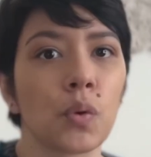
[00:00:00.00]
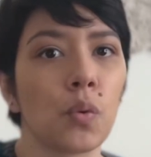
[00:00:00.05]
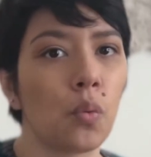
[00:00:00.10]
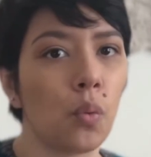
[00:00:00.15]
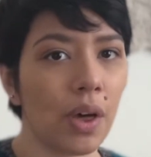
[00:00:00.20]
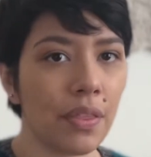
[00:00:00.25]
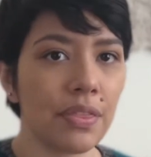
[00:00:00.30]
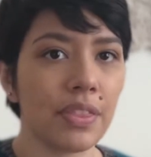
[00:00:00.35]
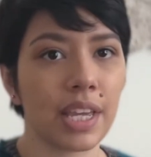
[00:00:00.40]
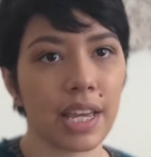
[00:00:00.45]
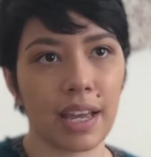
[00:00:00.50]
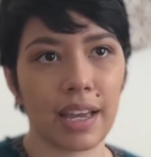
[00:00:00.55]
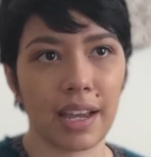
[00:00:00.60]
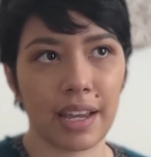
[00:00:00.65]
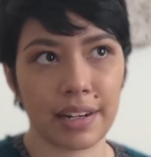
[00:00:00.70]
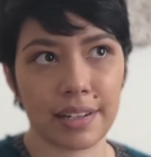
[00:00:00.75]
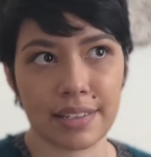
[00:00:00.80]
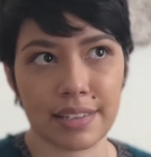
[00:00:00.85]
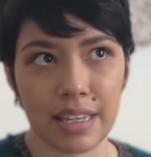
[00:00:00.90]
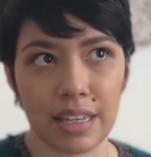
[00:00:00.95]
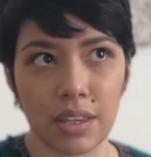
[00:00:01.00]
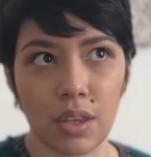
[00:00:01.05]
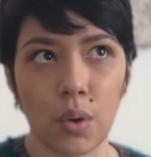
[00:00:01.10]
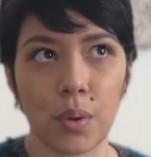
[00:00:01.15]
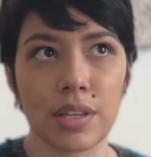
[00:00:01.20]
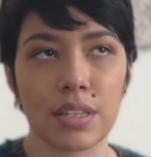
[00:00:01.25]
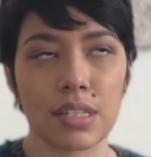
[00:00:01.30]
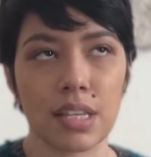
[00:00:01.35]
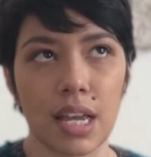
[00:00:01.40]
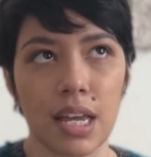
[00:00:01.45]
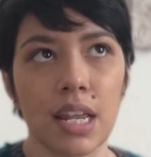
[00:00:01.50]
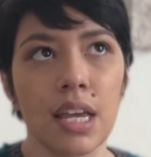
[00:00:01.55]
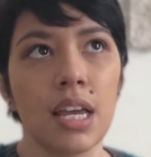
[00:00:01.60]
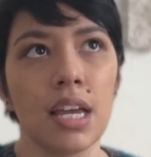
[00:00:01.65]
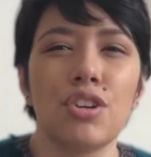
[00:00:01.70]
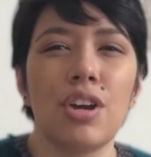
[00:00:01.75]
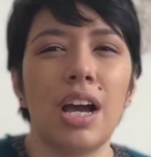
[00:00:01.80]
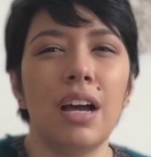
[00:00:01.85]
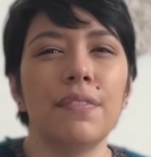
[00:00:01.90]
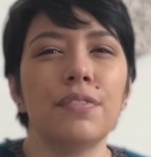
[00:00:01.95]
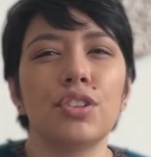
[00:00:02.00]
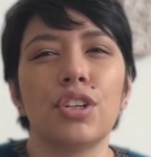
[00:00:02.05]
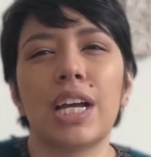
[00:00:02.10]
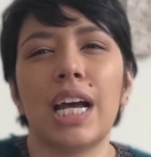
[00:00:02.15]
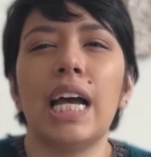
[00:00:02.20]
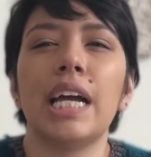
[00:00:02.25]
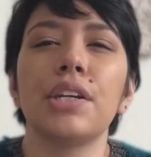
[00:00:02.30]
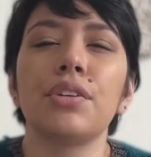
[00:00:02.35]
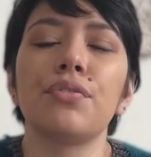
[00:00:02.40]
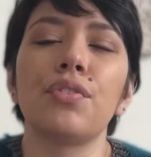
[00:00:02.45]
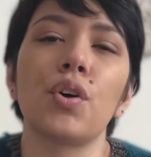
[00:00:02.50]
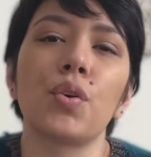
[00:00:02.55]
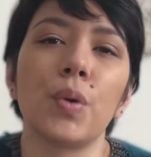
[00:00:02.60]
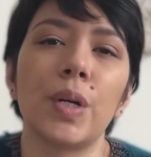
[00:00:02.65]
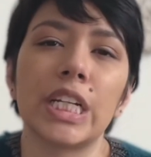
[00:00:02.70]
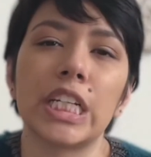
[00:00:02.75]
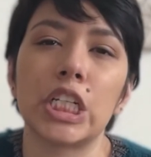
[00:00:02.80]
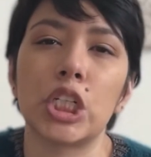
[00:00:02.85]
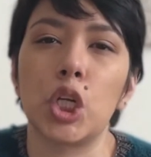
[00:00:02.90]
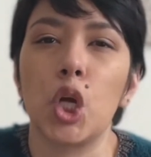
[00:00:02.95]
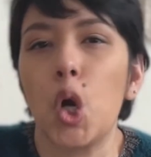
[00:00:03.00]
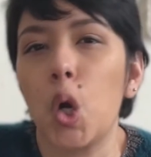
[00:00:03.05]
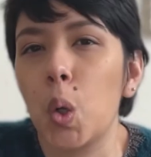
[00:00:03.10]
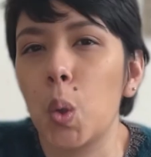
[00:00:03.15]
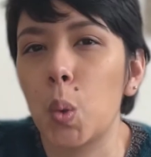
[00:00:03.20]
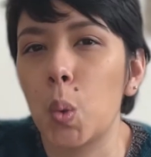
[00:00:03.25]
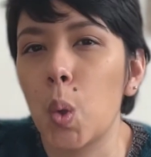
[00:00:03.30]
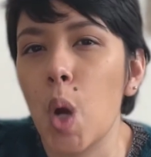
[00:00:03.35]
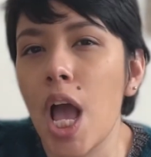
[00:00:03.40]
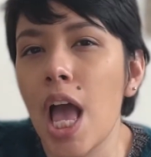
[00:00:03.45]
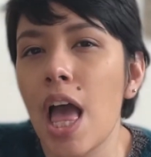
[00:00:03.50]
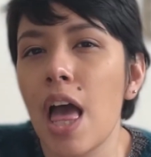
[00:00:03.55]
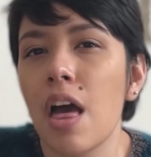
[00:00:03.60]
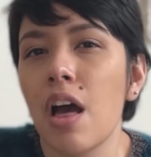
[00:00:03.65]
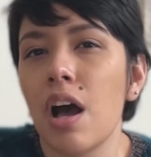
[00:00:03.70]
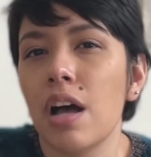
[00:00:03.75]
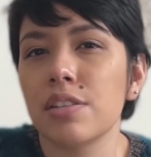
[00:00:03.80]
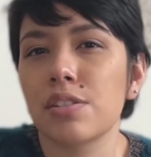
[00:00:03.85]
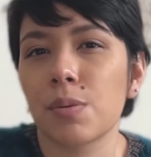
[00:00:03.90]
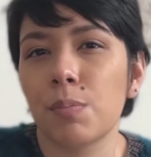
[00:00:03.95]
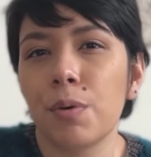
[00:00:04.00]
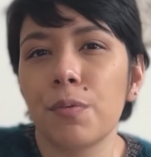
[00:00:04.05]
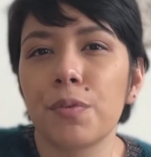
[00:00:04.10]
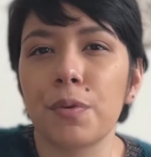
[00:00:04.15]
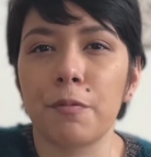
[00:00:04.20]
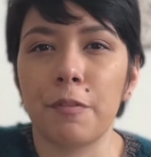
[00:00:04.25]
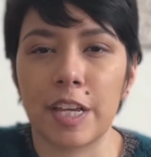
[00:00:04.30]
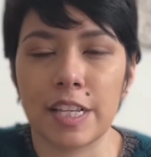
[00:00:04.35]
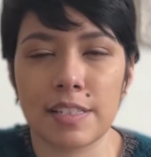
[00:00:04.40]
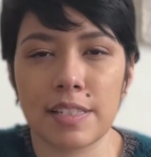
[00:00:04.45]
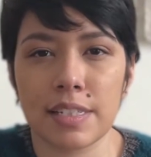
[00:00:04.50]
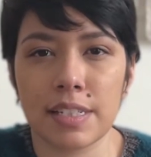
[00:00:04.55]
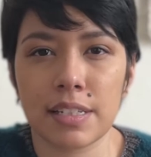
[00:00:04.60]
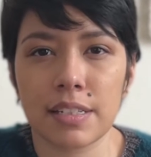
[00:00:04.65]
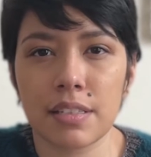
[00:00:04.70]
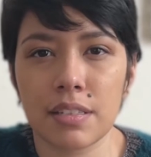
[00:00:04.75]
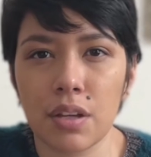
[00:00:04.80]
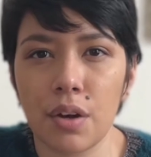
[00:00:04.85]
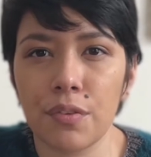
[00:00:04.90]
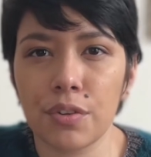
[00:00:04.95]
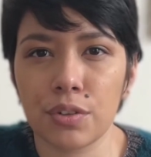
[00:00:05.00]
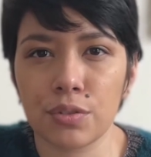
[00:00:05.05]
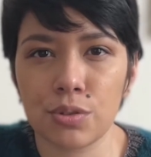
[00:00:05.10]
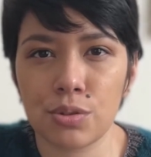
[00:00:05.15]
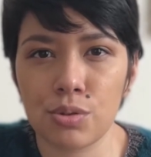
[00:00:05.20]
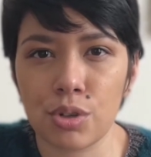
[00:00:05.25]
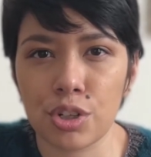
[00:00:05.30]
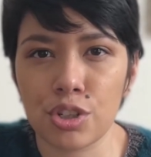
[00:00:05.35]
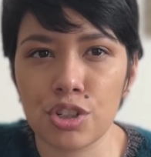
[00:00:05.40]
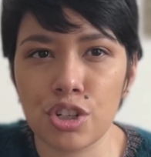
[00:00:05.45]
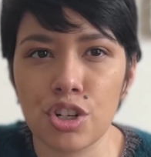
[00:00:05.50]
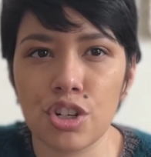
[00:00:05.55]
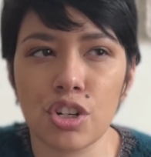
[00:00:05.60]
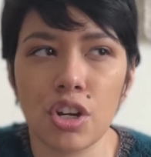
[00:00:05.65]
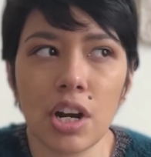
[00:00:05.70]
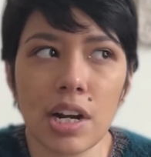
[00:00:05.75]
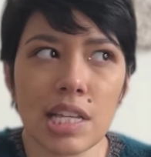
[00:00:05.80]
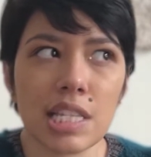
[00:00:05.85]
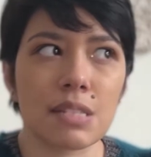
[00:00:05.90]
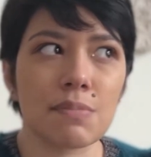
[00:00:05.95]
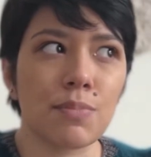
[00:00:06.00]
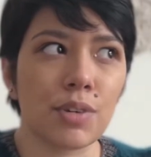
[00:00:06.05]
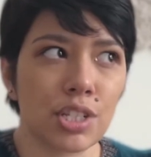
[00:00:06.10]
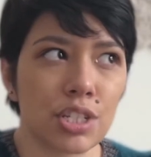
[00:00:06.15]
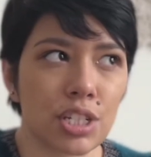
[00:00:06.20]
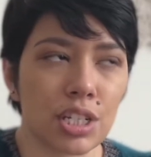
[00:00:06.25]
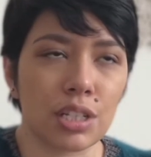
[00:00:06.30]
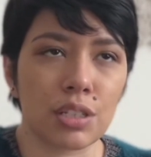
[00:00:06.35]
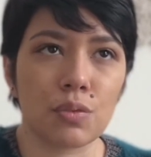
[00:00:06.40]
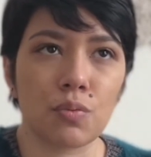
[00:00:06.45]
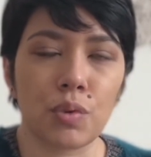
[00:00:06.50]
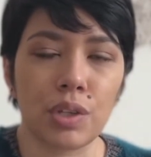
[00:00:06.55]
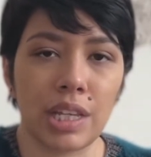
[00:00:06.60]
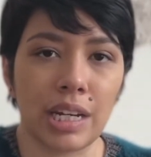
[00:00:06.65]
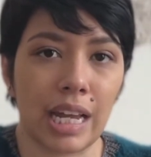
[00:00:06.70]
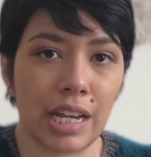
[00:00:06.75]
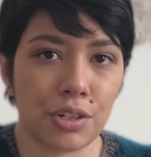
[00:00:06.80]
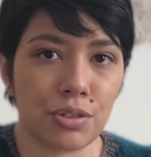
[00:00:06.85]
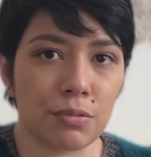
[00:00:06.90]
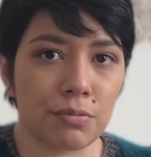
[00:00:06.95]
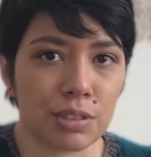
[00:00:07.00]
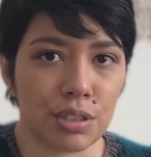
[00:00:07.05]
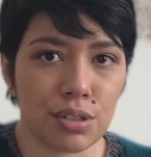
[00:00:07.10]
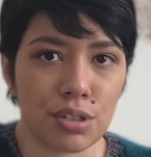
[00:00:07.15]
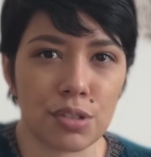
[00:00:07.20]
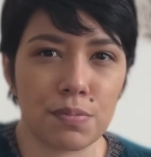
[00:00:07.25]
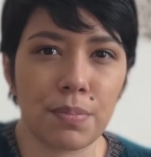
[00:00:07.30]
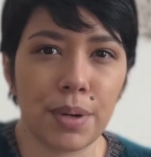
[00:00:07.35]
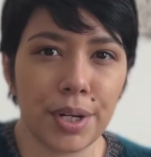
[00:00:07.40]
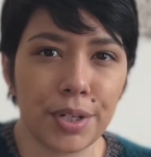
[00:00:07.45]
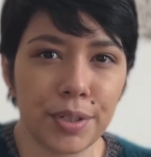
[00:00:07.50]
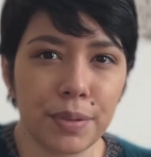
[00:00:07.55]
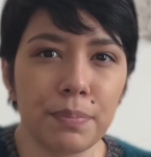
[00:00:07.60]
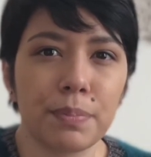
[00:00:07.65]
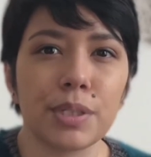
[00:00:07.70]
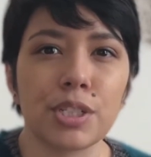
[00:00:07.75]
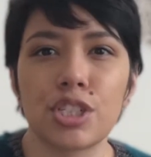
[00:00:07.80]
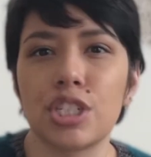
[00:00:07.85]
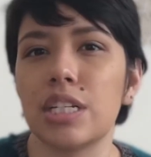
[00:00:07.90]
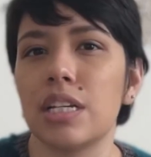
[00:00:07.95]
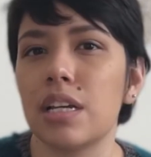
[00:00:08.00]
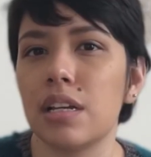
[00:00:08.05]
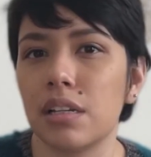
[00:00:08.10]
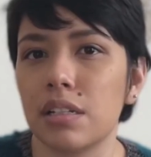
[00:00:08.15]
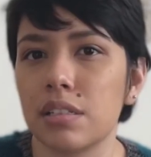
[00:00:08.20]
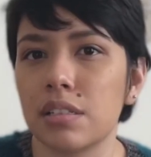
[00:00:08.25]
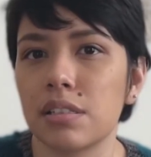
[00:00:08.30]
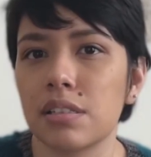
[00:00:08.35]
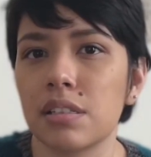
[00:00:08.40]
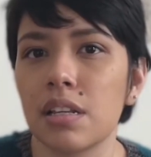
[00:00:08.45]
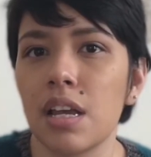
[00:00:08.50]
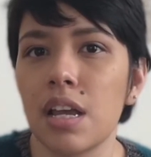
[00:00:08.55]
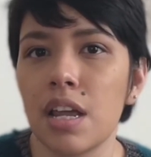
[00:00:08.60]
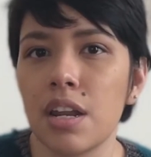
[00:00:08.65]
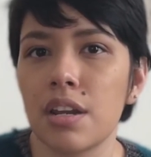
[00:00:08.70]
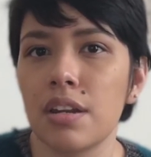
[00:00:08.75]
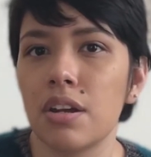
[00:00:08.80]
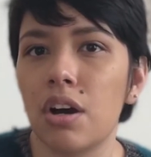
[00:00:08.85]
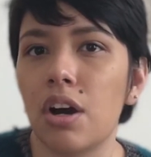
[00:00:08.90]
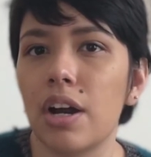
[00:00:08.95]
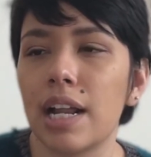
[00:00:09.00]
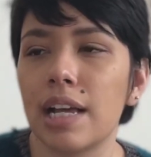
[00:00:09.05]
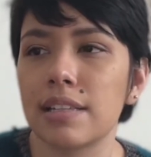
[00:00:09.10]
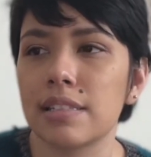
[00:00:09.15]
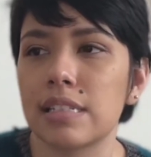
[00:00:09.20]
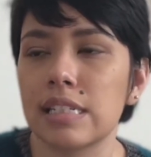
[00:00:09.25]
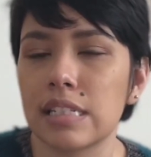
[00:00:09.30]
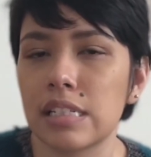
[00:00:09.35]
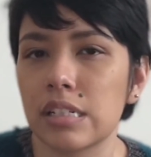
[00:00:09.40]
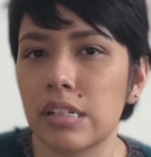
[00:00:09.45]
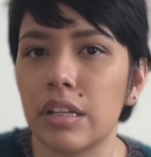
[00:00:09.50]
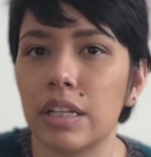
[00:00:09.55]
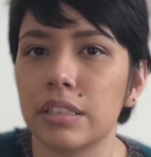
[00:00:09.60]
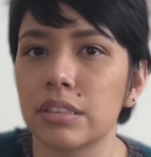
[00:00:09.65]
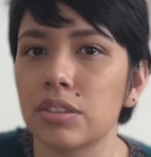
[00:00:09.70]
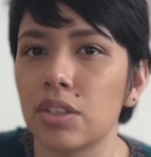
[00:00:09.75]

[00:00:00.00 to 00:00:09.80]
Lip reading: One thing I gotta say though is that you have to kind of already know some of the basics of construction, not as much as with an actual vintage pattern, but she is not as detailed as